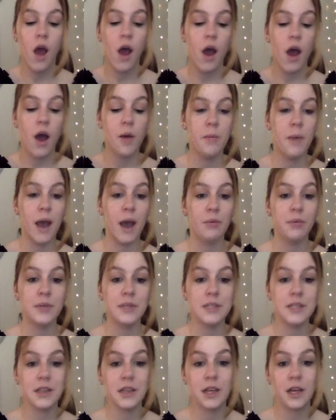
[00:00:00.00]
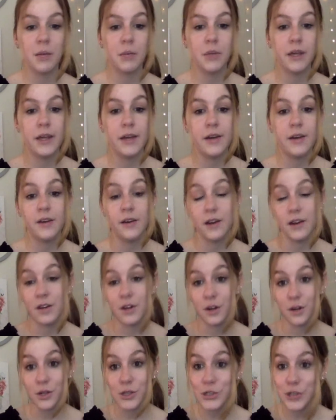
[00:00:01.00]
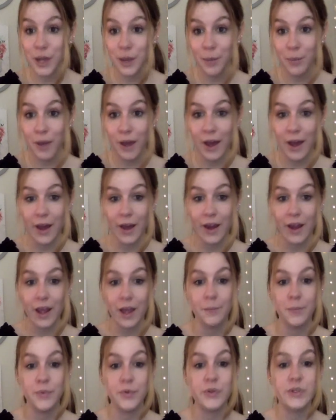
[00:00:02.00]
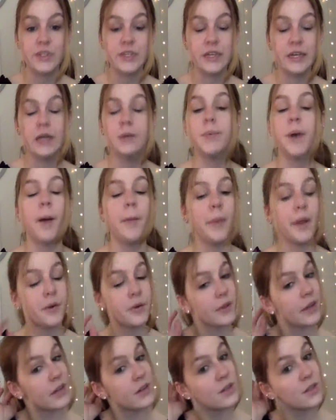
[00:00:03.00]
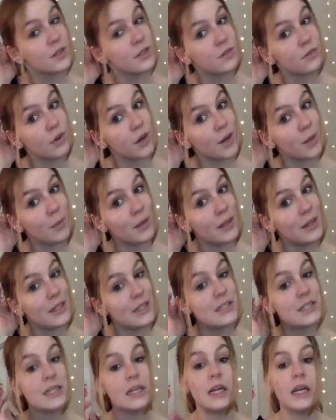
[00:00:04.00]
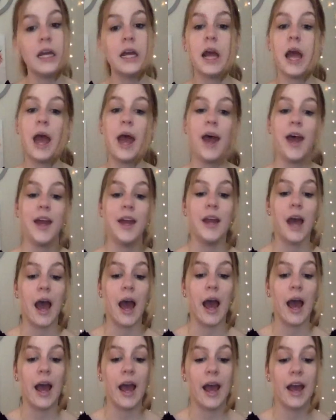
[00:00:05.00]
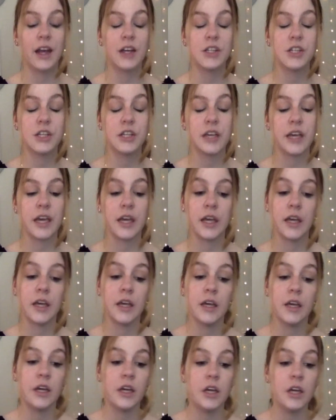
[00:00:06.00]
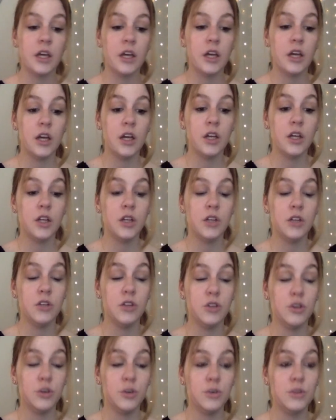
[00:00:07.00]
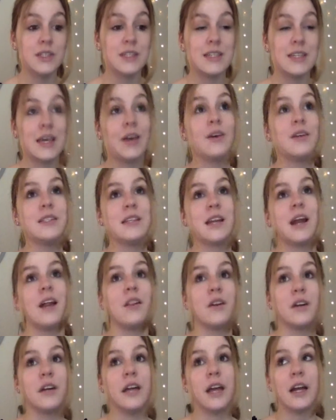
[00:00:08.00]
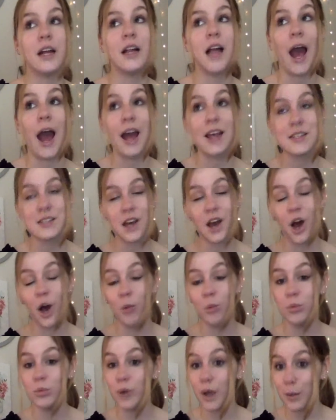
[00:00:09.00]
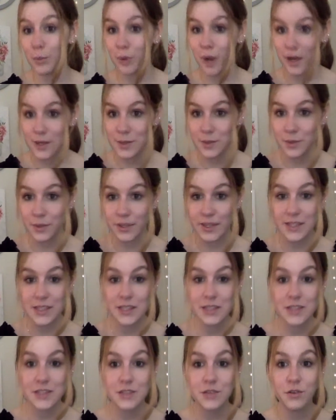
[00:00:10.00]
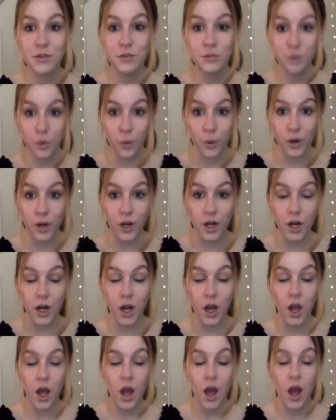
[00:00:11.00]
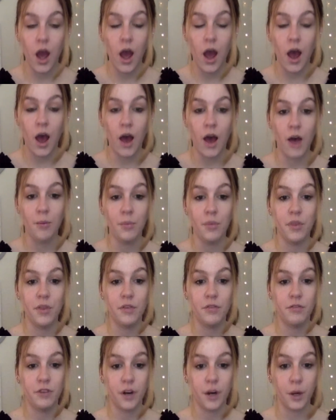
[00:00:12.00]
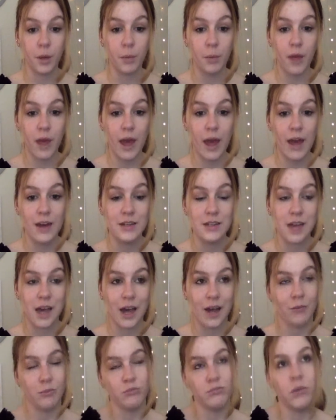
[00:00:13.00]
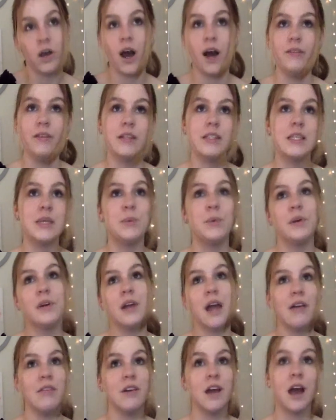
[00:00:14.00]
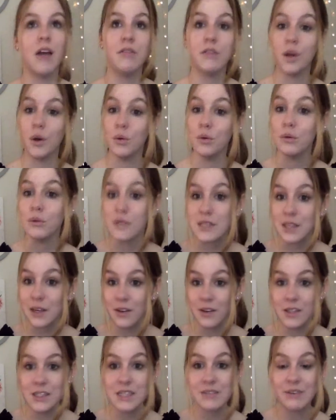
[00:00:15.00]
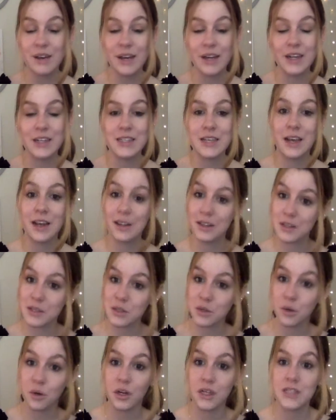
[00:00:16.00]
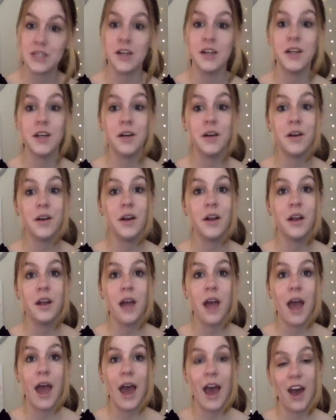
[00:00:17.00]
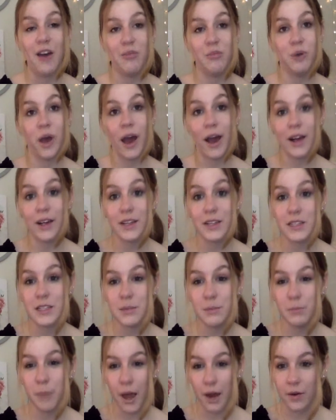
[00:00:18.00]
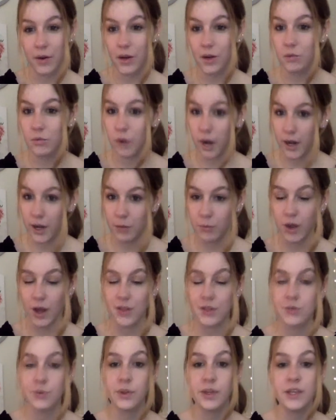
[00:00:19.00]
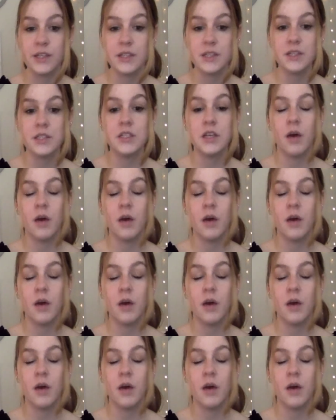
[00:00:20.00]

I recently completed an internship at a boutique public relations firm in the city, and I actually used skills that I learned in class to help write press releases for the firm, and I obviously would never have known those skills if I didn't take this course and I didn't have practice and background writing press releases.